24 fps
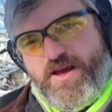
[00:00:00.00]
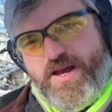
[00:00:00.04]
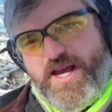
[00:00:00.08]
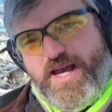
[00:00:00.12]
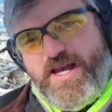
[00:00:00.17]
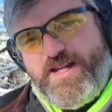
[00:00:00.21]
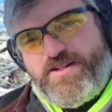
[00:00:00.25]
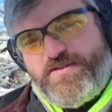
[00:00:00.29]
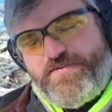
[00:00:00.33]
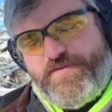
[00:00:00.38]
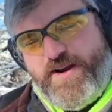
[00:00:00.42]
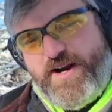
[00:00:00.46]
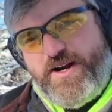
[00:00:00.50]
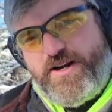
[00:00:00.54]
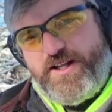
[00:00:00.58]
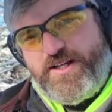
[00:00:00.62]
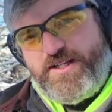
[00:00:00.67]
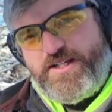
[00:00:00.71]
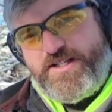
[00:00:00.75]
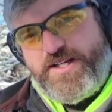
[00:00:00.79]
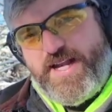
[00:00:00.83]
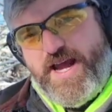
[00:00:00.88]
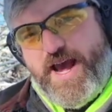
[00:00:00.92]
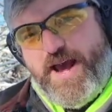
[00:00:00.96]
it's
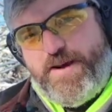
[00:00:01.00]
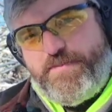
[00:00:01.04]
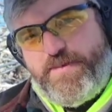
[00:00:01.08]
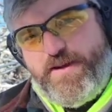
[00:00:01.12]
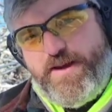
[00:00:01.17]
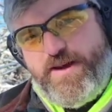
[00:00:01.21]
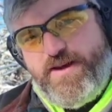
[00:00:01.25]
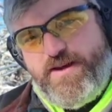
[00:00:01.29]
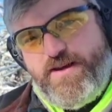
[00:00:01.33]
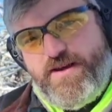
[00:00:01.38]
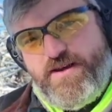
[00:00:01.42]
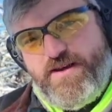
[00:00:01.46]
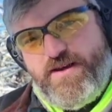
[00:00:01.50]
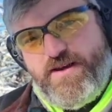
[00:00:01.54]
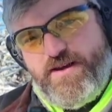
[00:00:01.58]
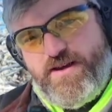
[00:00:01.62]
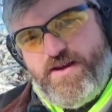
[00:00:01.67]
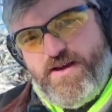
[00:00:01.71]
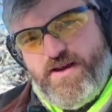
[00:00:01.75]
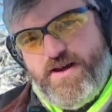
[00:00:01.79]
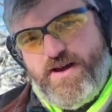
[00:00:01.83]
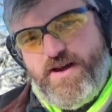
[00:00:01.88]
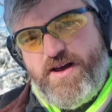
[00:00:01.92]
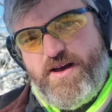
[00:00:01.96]
fairly snappy,
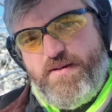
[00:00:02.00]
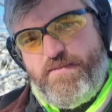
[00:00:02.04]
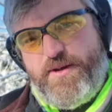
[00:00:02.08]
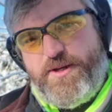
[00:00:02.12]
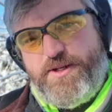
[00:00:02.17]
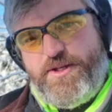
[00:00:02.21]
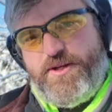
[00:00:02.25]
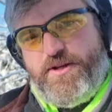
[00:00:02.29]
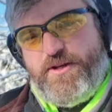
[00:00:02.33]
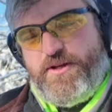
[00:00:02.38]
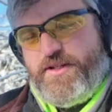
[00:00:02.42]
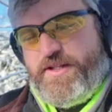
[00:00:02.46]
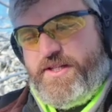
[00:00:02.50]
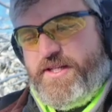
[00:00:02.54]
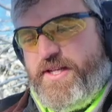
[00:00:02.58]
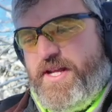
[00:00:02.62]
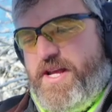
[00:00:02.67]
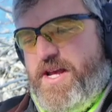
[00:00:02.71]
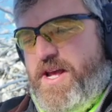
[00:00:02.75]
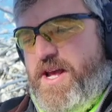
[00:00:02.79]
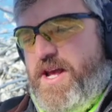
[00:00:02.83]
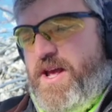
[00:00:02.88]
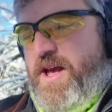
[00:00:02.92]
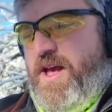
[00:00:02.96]
but you can
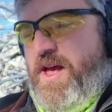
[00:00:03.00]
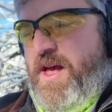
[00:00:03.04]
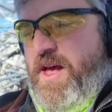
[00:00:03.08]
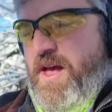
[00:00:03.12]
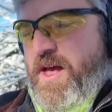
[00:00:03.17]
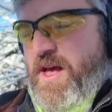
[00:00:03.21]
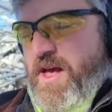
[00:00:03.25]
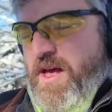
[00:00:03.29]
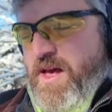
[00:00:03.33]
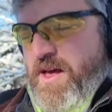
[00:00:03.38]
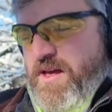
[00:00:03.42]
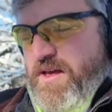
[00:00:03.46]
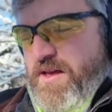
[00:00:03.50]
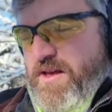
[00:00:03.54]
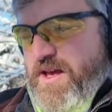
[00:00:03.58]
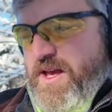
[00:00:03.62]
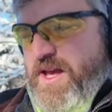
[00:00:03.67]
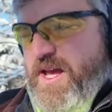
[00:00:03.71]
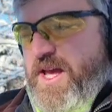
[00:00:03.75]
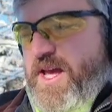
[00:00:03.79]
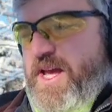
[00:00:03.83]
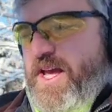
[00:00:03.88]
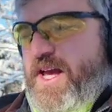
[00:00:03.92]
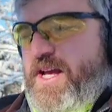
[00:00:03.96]
see
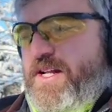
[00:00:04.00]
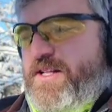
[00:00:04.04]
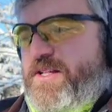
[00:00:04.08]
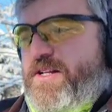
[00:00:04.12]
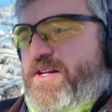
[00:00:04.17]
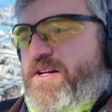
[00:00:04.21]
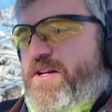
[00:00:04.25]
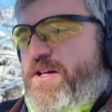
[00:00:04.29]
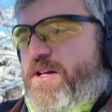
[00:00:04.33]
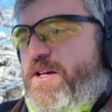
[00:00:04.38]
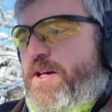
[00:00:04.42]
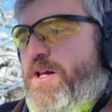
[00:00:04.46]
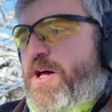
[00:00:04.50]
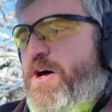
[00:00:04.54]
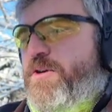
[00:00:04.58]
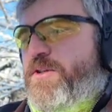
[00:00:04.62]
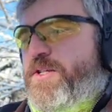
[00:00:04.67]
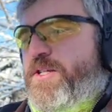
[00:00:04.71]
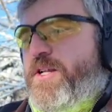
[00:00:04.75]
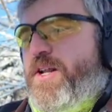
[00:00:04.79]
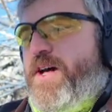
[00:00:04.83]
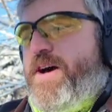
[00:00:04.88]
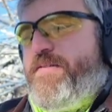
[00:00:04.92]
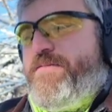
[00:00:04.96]
it's
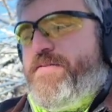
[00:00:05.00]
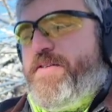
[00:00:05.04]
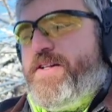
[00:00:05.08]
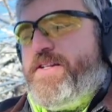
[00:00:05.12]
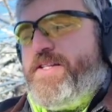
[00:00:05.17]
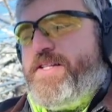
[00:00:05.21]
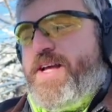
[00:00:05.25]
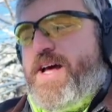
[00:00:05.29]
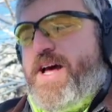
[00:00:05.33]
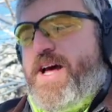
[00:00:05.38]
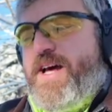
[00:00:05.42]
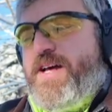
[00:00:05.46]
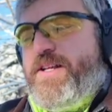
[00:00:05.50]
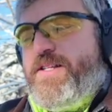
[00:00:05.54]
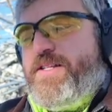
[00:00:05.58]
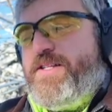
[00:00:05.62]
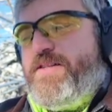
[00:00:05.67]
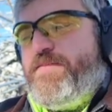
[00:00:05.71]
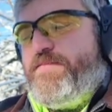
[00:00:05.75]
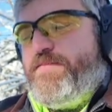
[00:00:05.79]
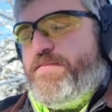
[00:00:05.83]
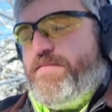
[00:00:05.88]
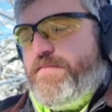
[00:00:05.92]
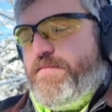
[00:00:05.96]
close enough in
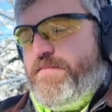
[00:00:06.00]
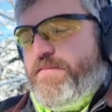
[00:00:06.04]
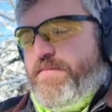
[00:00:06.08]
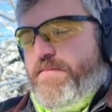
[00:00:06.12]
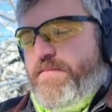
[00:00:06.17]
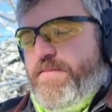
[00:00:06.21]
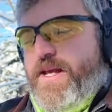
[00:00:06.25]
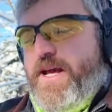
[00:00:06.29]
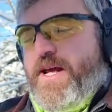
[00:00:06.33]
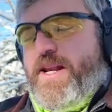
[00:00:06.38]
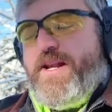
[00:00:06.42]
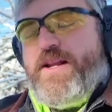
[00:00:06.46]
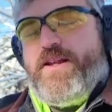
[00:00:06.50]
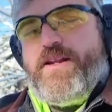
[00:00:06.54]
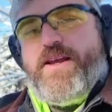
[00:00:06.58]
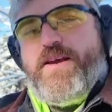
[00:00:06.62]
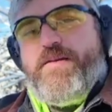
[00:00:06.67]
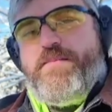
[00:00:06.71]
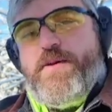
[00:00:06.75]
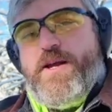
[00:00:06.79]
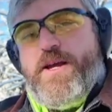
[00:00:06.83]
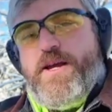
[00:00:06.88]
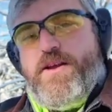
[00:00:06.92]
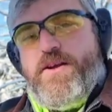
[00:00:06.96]
size that it'll
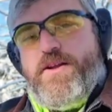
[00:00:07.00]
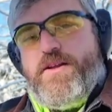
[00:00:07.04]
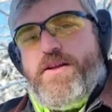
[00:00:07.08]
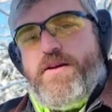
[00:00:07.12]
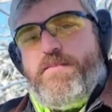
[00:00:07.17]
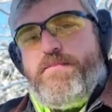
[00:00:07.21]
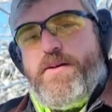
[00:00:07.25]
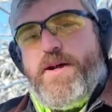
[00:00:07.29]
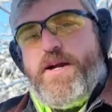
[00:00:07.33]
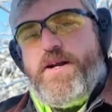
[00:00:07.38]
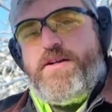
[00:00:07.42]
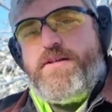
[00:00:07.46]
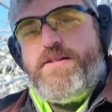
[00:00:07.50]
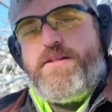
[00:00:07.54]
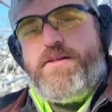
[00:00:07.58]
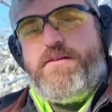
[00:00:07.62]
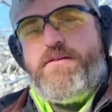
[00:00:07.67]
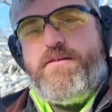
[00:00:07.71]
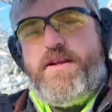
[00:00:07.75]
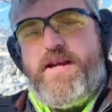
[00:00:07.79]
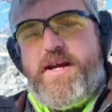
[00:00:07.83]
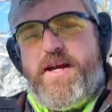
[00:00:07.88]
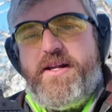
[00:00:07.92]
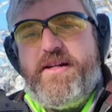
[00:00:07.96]
give me a good
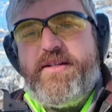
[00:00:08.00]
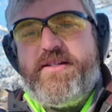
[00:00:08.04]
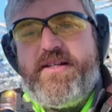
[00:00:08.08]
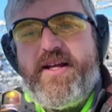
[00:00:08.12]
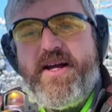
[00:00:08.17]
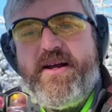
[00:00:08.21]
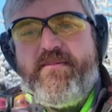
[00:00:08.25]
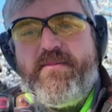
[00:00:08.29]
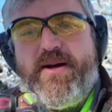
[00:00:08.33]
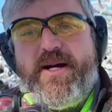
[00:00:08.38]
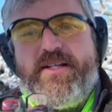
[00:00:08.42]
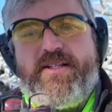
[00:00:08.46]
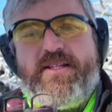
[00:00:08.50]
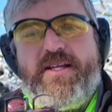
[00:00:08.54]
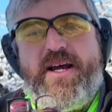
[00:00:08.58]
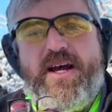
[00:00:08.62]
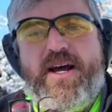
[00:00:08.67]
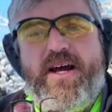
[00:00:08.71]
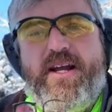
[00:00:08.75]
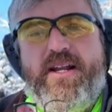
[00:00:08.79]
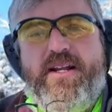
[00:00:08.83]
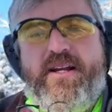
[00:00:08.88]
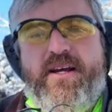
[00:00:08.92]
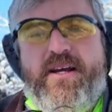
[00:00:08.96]
comparison, kind of side by
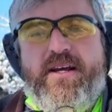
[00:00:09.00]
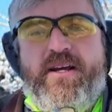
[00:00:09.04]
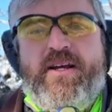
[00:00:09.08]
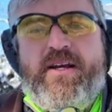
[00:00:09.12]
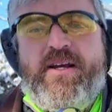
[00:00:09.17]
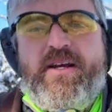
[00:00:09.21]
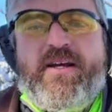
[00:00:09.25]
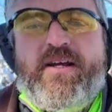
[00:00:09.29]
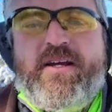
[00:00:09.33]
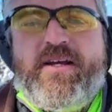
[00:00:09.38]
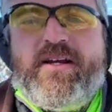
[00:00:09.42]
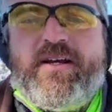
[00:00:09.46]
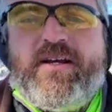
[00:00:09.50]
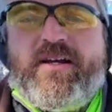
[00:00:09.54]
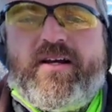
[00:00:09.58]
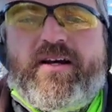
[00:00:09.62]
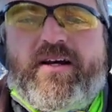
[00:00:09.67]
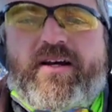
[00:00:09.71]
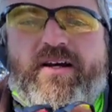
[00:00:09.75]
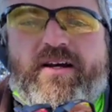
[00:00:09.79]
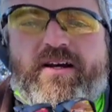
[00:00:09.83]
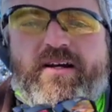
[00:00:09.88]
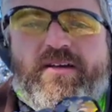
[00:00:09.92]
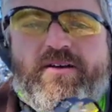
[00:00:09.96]
side.
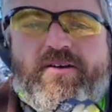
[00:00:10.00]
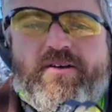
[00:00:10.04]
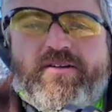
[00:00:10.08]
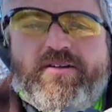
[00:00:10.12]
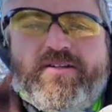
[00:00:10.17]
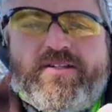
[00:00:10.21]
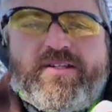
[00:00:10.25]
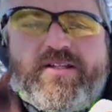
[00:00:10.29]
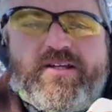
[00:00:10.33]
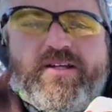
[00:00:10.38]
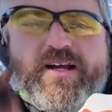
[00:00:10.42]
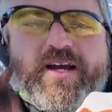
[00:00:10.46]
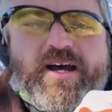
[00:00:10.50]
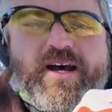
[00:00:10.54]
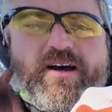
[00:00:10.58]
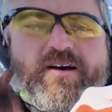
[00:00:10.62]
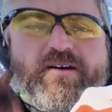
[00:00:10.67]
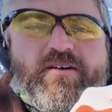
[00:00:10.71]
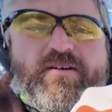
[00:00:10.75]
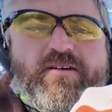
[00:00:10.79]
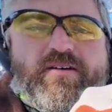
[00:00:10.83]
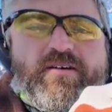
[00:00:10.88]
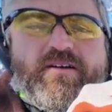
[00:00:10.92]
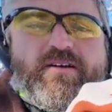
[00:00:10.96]
You can see
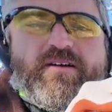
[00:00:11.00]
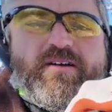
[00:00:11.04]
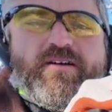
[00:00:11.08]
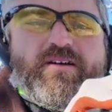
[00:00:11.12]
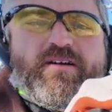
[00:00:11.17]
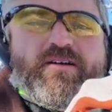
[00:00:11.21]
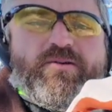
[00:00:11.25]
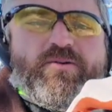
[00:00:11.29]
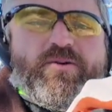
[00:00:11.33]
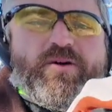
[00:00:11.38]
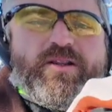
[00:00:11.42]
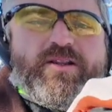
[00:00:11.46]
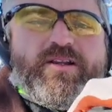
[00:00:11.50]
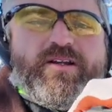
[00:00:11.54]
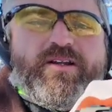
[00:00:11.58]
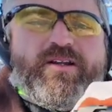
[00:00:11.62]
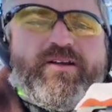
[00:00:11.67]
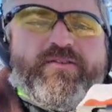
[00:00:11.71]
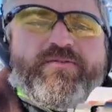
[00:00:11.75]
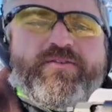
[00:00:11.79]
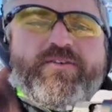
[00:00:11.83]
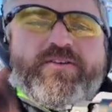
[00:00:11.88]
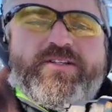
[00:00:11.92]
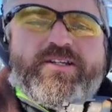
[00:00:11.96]
what the
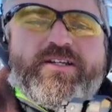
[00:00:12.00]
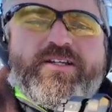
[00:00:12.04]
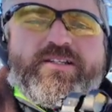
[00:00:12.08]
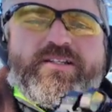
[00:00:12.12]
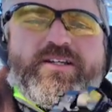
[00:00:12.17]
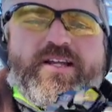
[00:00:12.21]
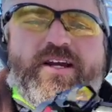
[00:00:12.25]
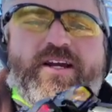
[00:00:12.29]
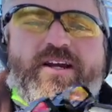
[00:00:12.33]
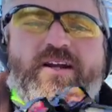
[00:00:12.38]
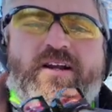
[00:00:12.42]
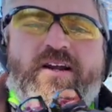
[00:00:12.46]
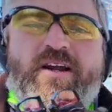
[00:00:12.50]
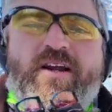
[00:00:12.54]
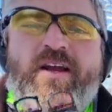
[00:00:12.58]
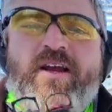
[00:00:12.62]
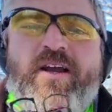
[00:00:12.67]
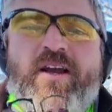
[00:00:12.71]
difference is there.